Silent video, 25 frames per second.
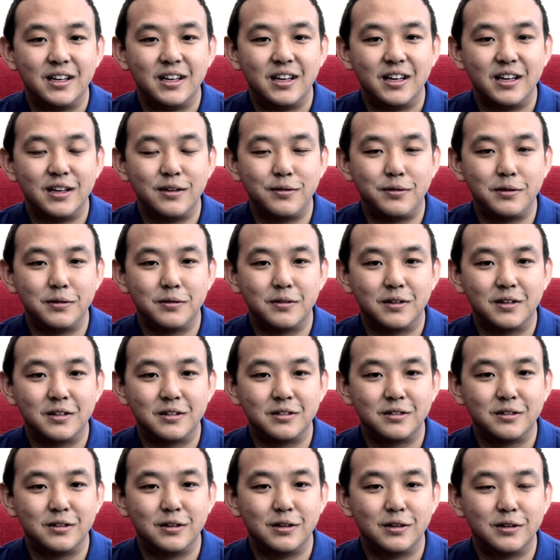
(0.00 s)
If you want
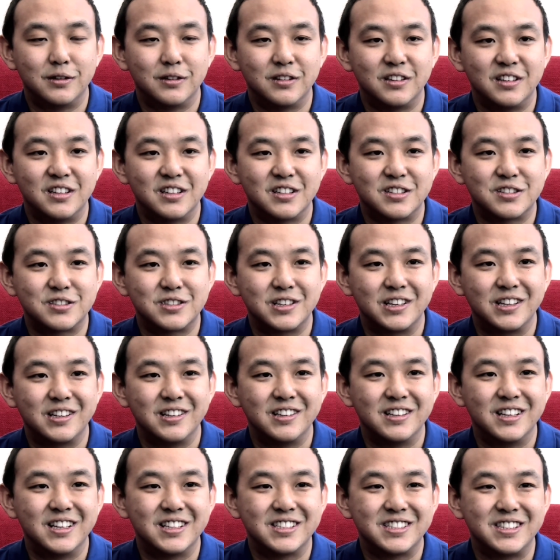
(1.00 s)
to know the
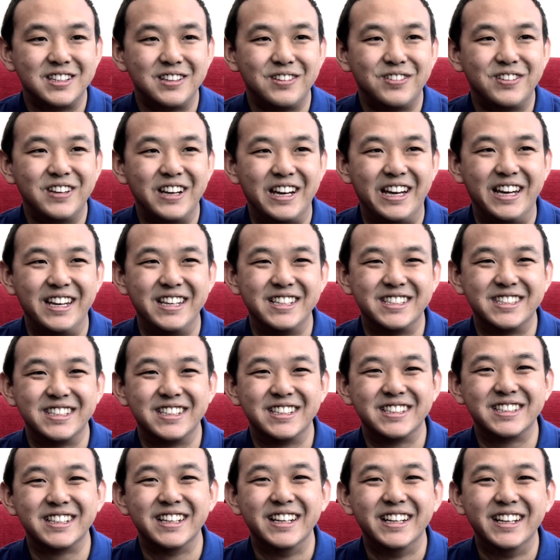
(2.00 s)
struggle that she
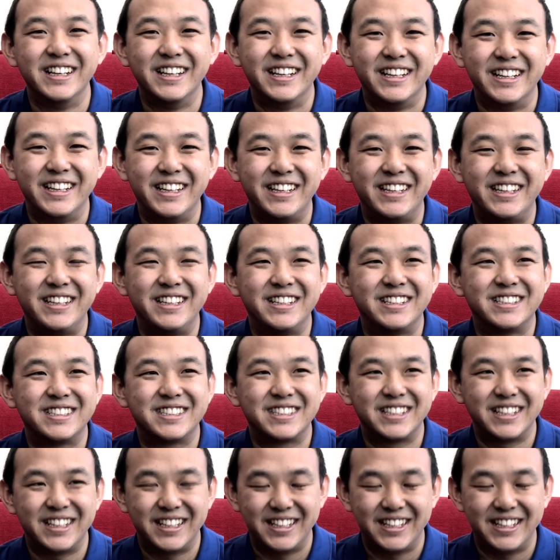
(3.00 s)
faces, it's